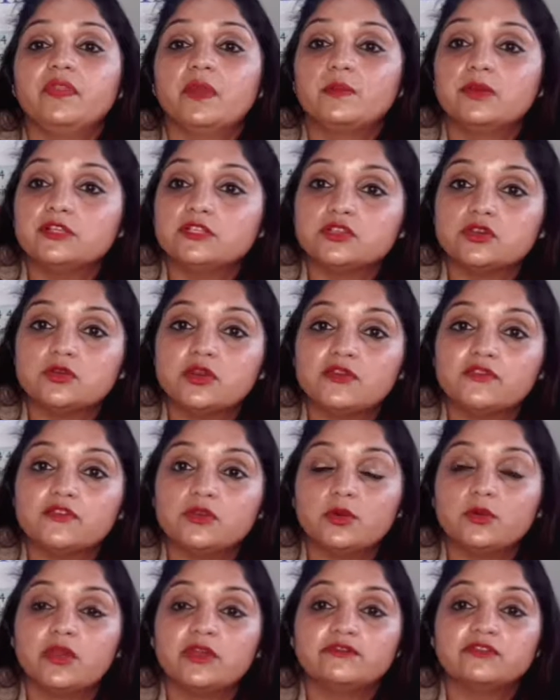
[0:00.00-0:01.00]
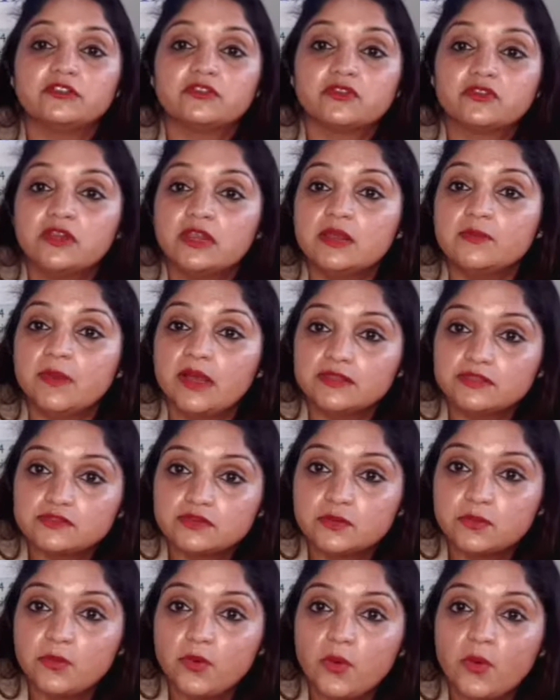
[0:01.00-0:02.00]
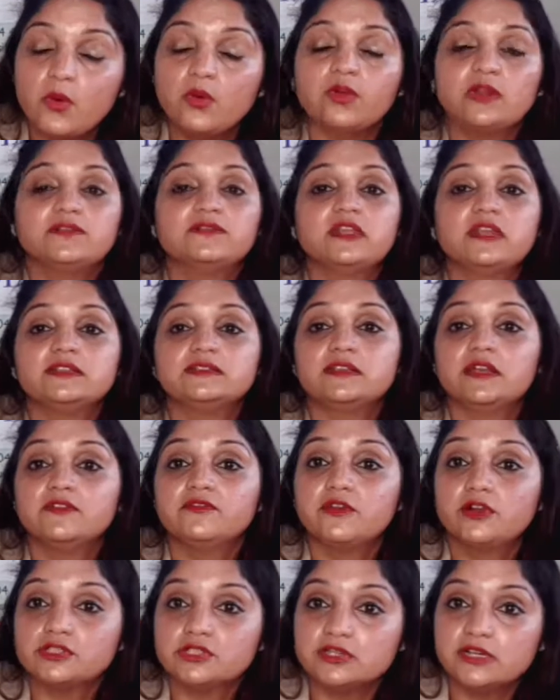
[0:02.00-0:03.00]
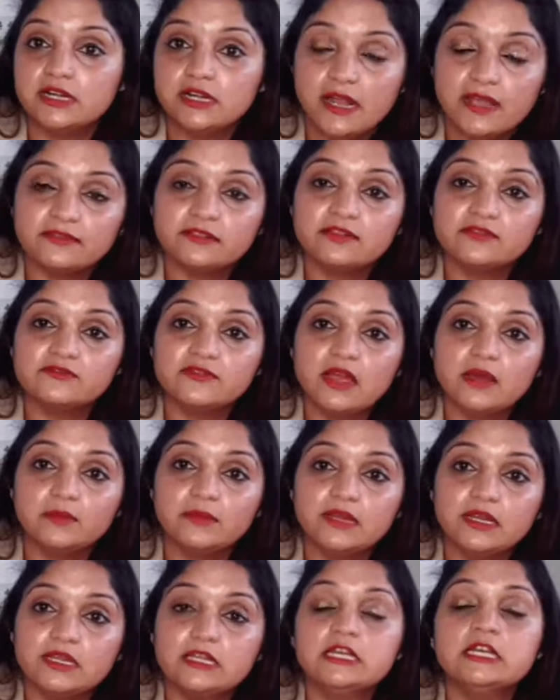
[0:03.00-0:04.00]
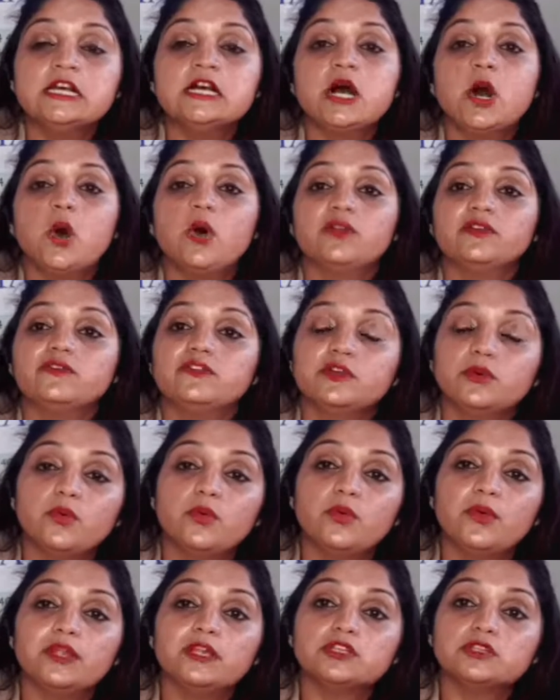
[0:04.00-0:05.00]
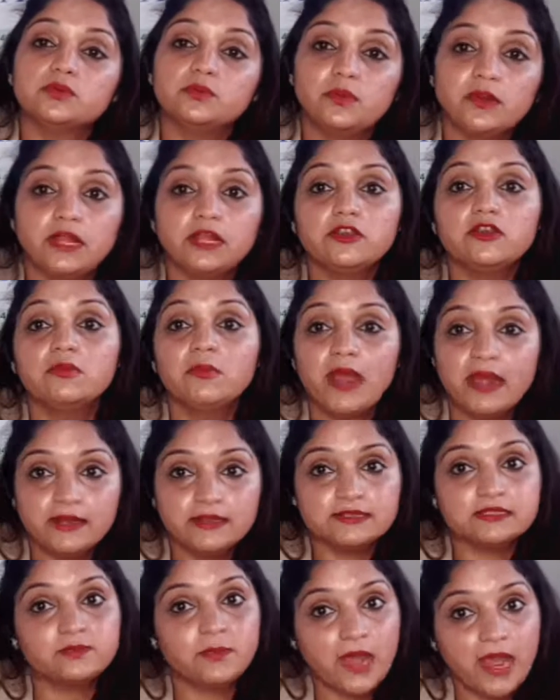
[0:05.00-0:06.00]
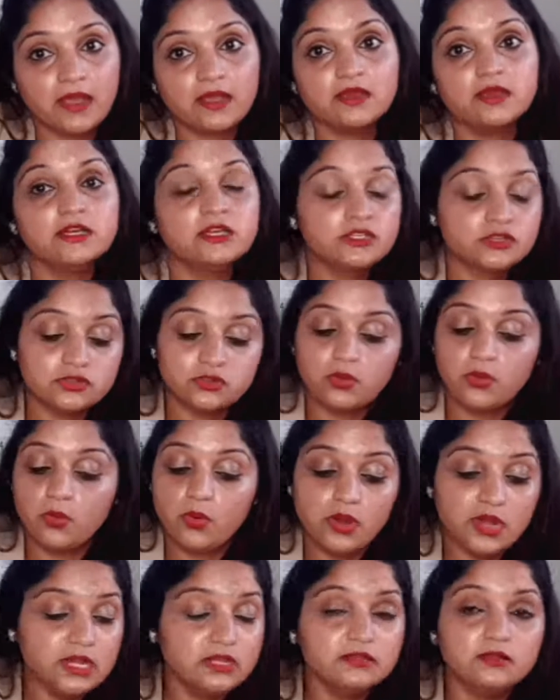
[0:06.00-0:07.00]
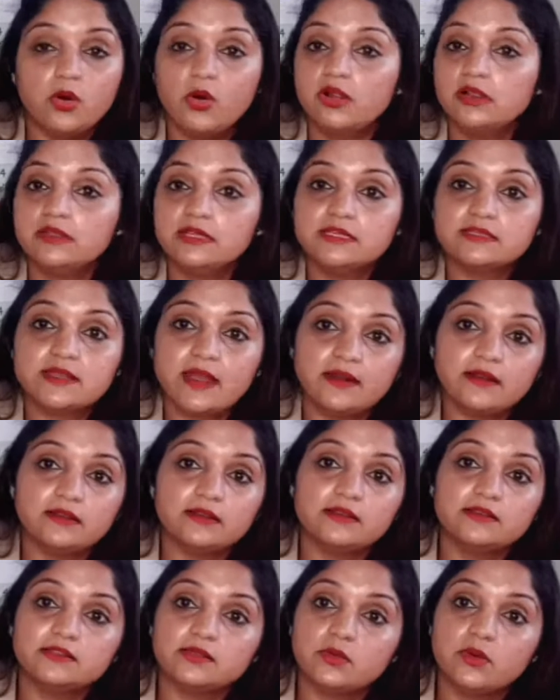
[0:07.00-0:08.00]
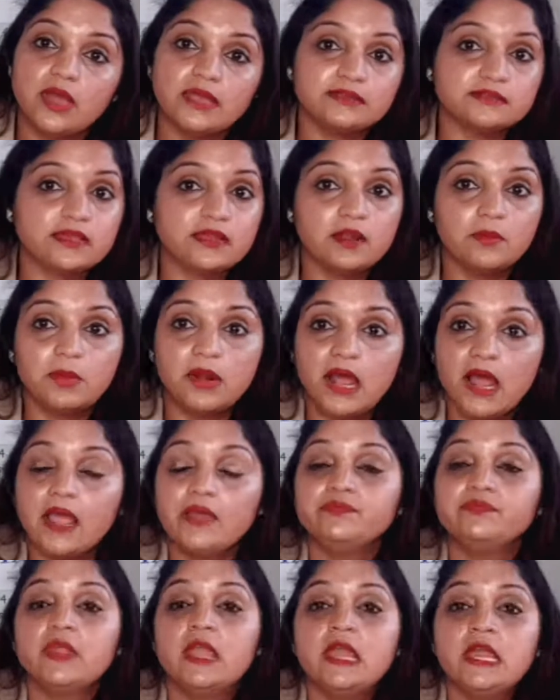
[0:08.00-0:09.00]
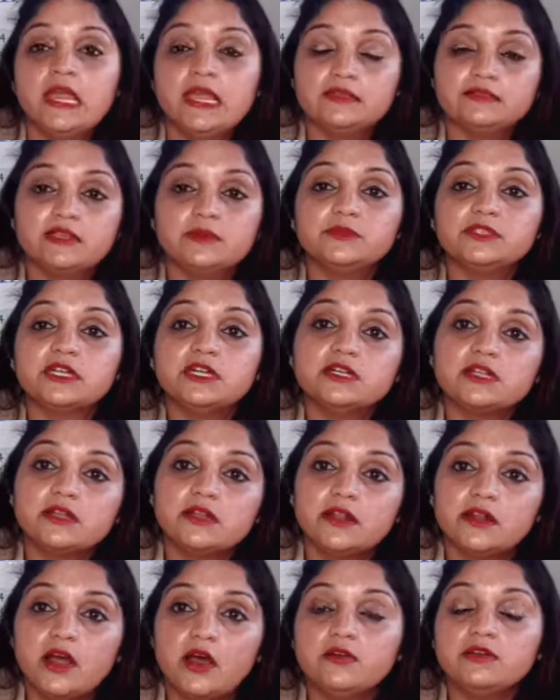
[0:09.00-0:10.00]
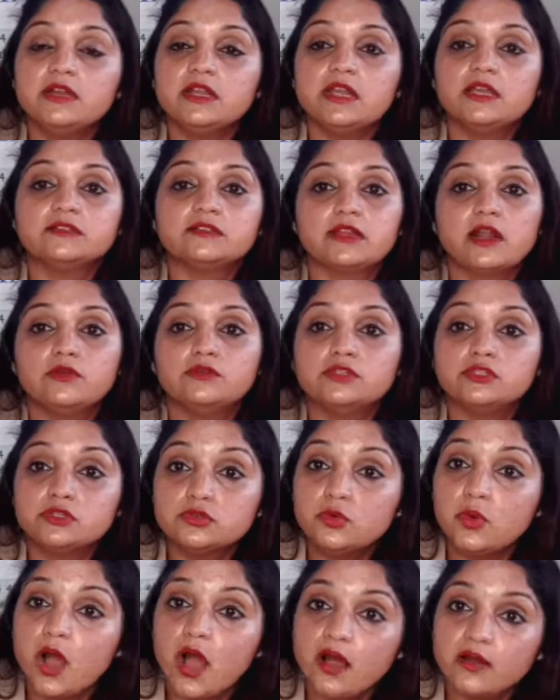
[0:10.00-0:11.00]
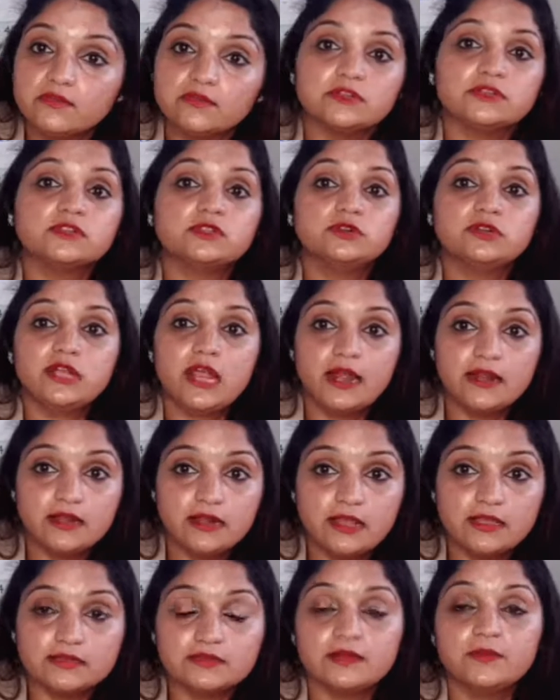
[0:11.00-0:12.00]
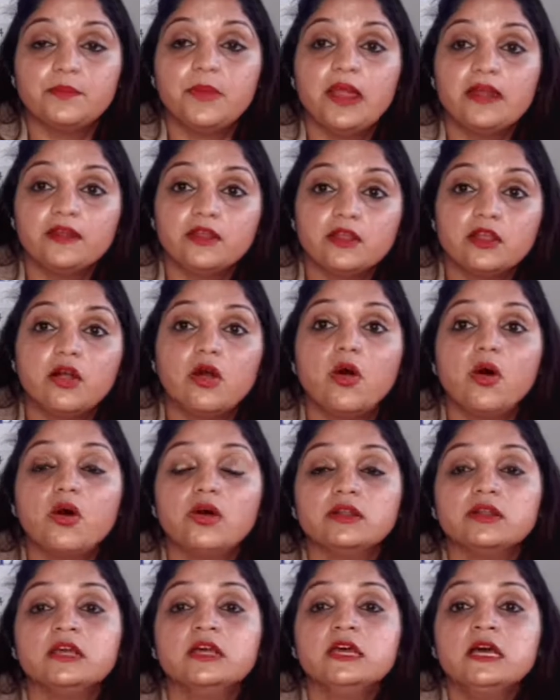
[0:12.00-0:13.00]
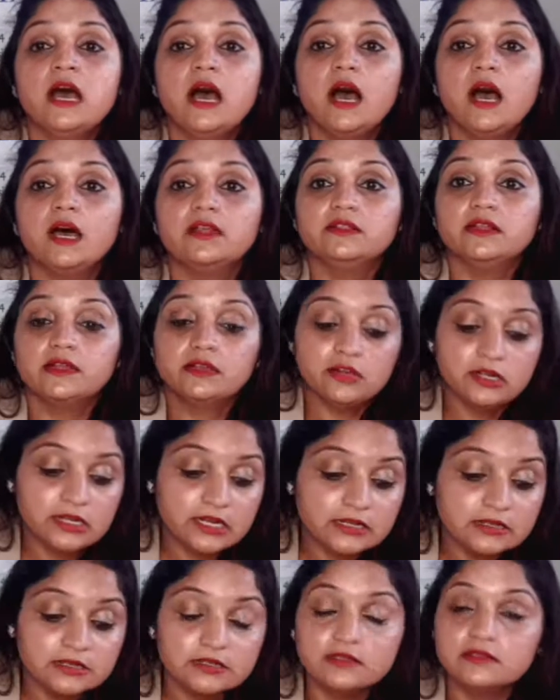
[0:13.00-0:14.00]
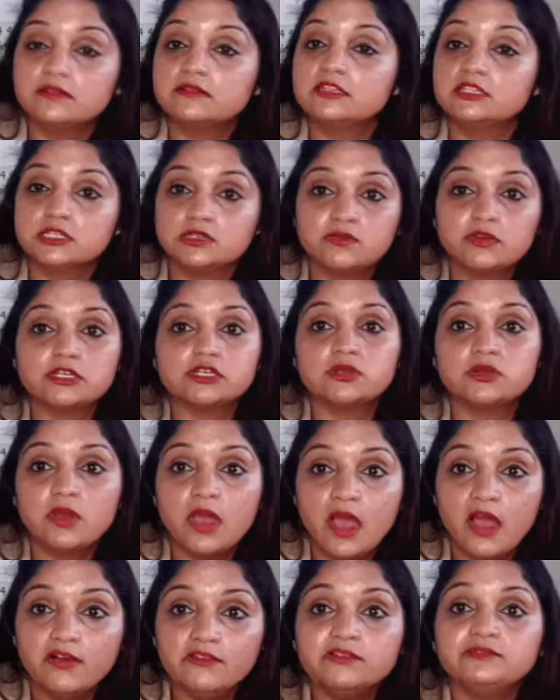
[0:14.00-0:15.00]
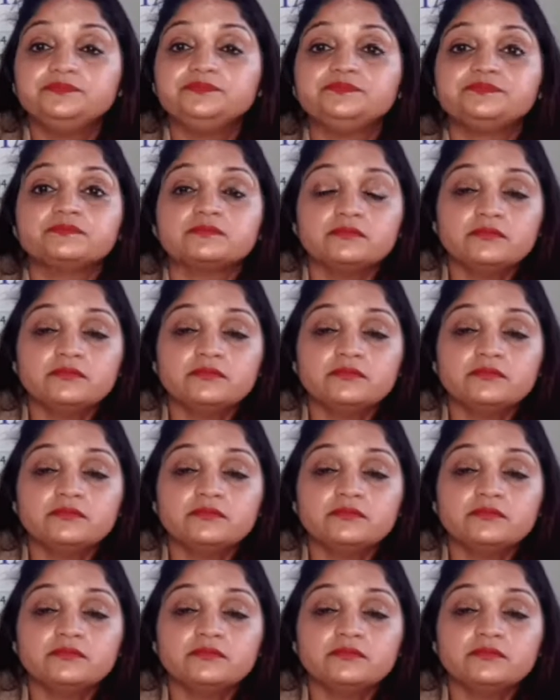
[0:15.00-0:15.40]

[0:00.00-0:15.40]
Number two, if you're going for 3 months or more, if there is unfortunate death in family, or if you're going to bring your minors back. So in all these categories, you guys can apply. Exemption turnaround is around 2 hours to 10 days, depending on the critical situation you have.